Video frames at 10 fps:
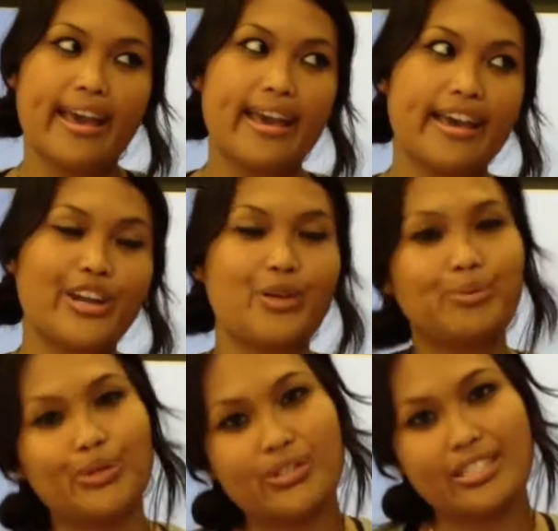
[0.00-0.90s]
And
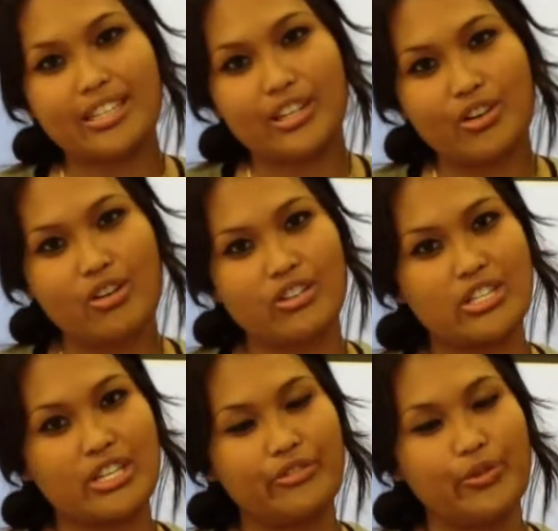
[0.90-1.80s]
I've been using
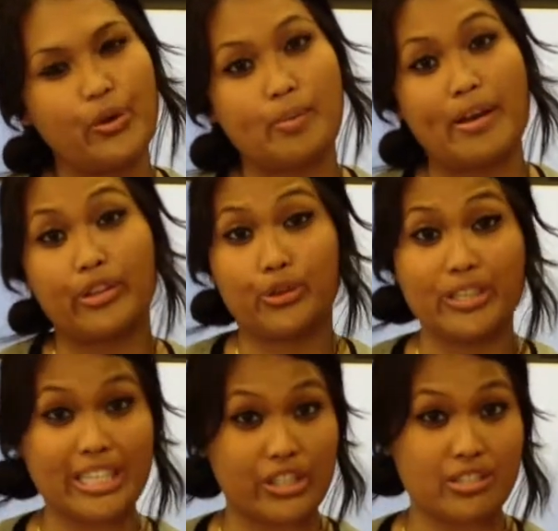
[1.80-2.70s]
technology for about
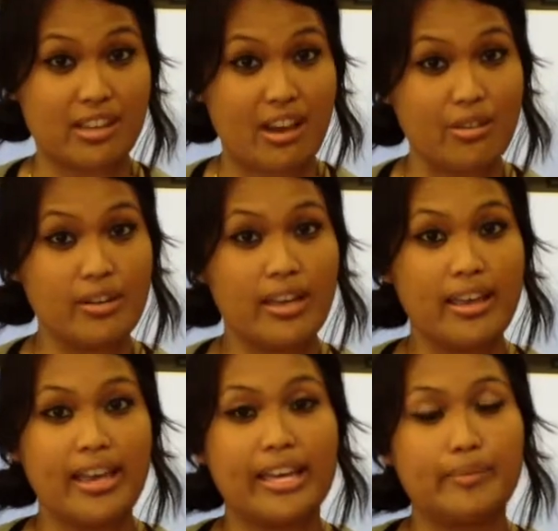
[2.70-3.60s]
3 years now
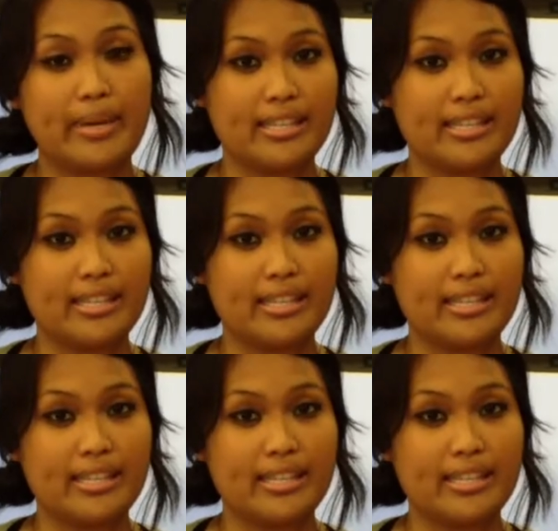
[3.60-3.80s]
in my